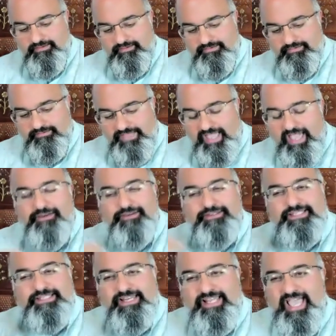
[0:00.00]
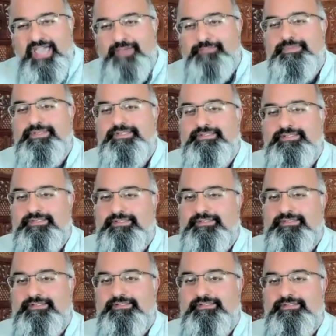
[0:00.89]
How does that happen?
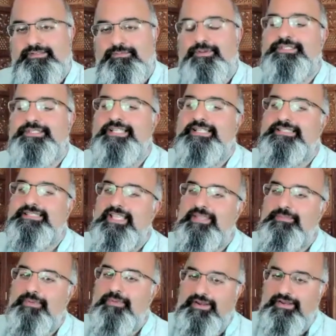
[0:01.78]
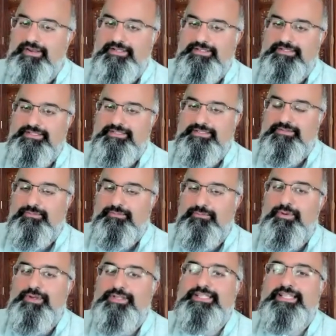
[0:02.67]
What does that say about us?
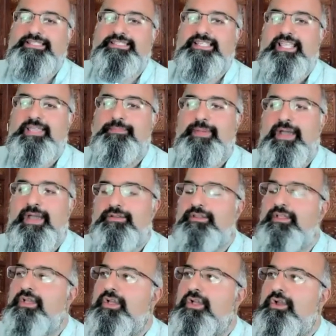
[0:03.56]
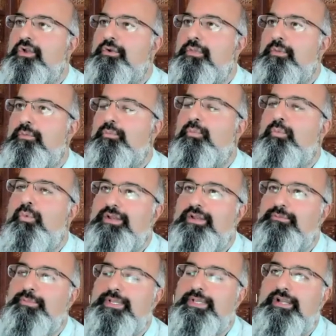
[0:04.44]
What does that say about
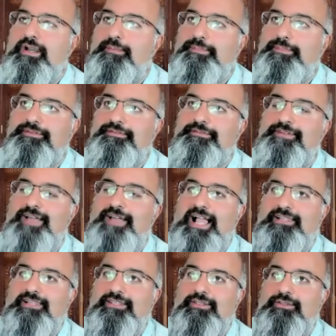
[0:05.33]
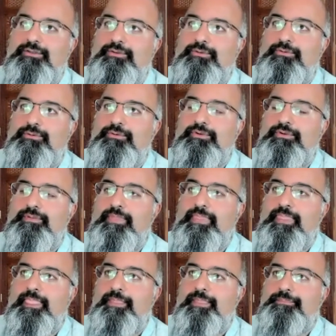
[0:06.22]
what we come to value
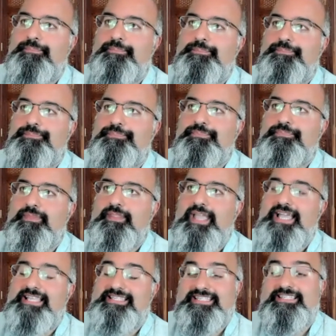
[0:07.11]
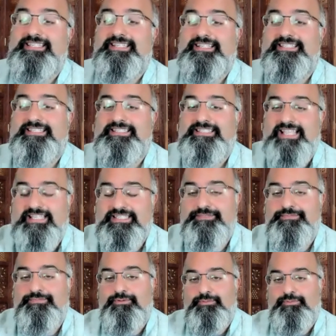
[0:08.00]
as a
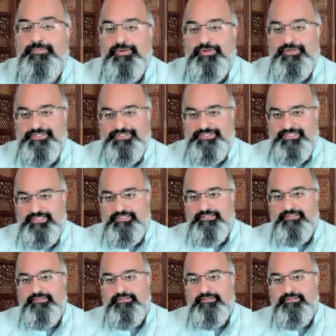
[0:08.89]
successful person?